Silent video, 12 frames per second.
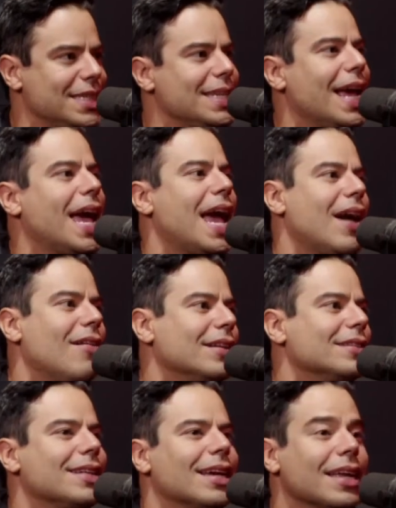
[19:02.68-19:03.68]
you down, and
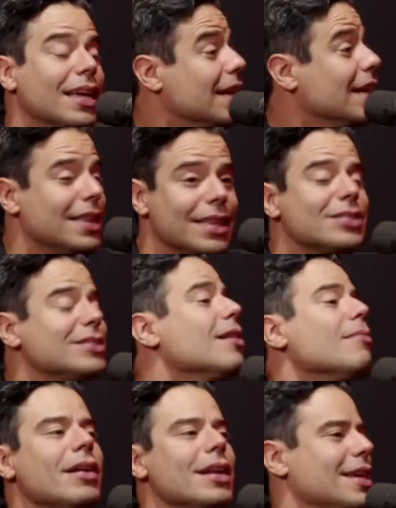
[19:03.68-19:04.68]
it's like, there's
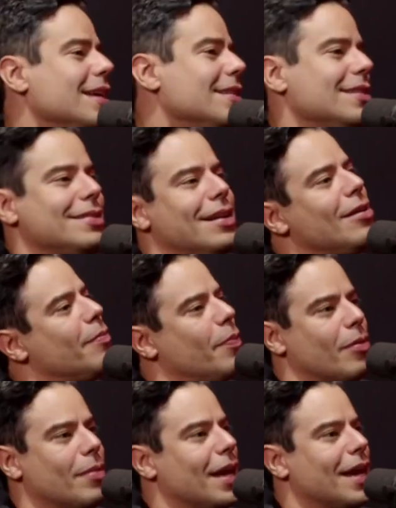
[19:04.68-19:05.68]
nobody in this
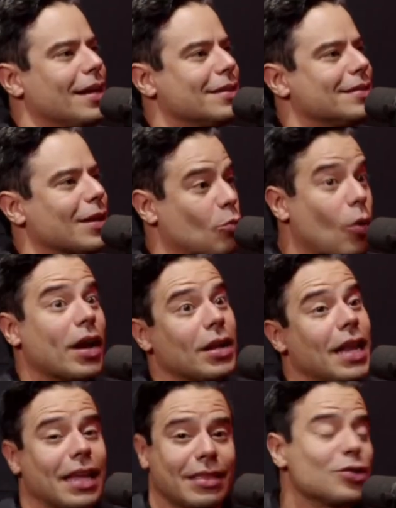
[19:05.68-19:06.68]
airport, man. It's like
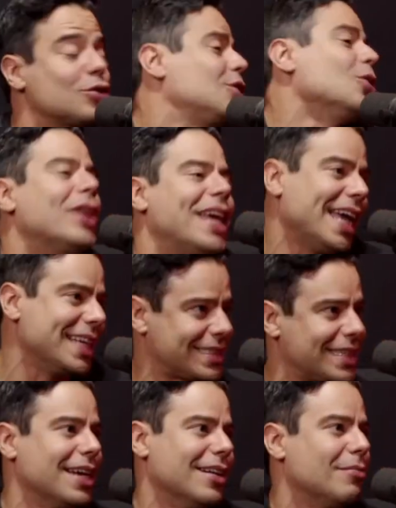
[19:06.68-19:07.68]
what? Like, there's 2
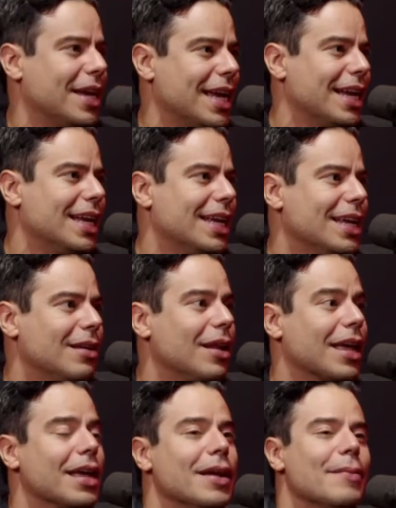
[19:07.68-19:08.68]
gates here, man. Yeah.
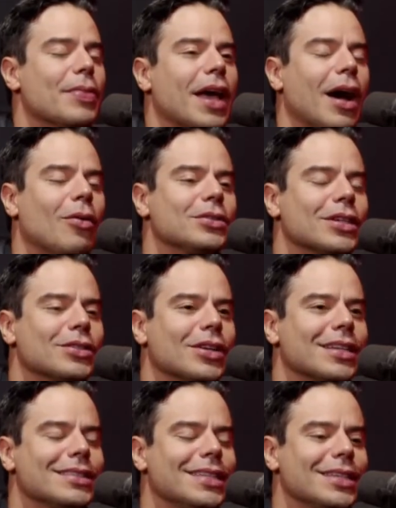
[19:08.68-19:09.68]
Like, I was just
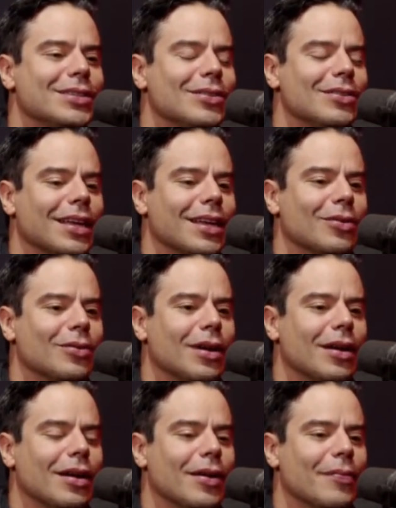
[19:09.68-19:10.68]
gonna say too, like you
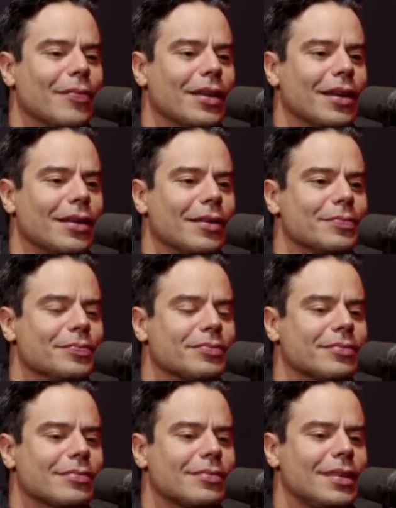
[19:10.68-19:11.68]

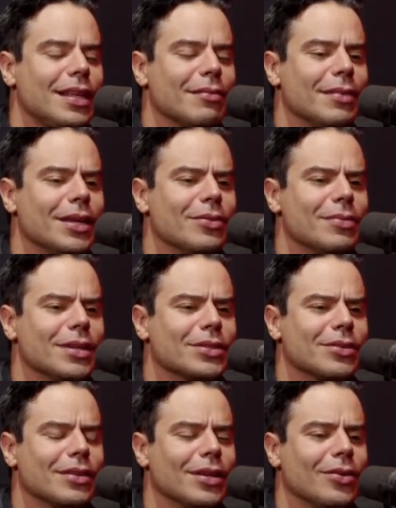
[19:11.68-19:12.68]
you
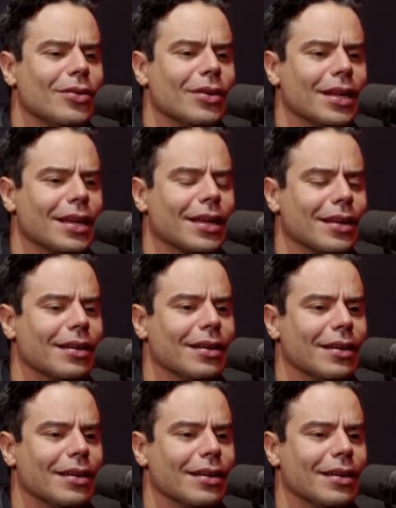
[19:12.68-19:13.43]
mentioned the whole like.